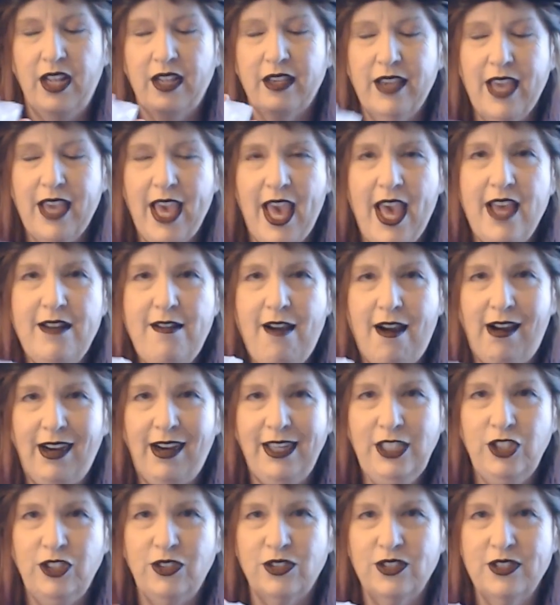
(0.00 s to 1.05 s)
can I
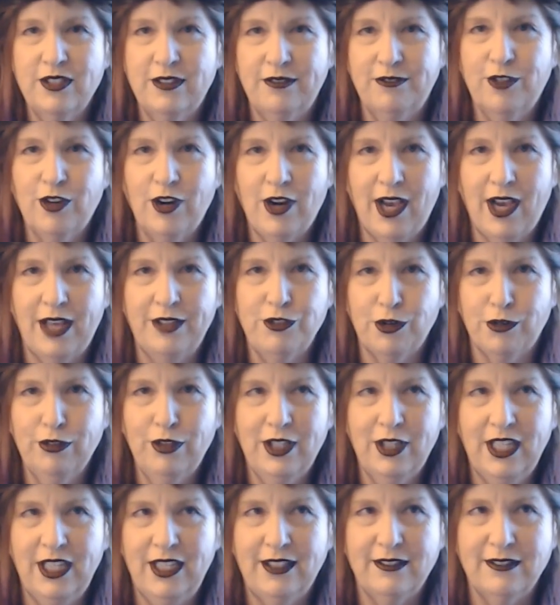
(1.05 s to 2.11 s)
use it for other
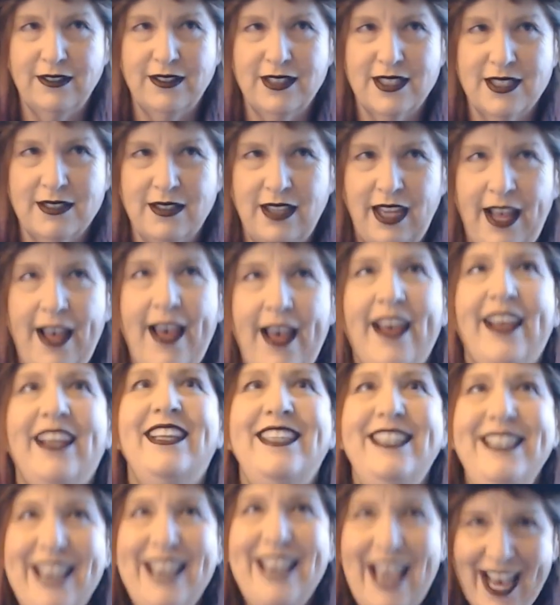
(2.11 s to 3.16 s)
things?
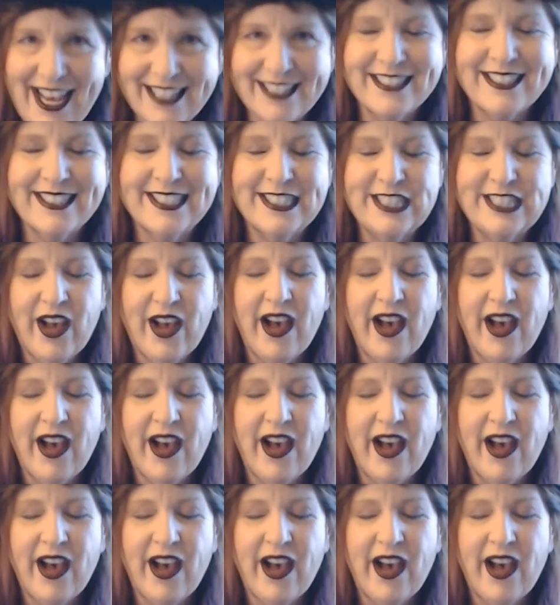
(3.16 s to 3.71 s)
Yes.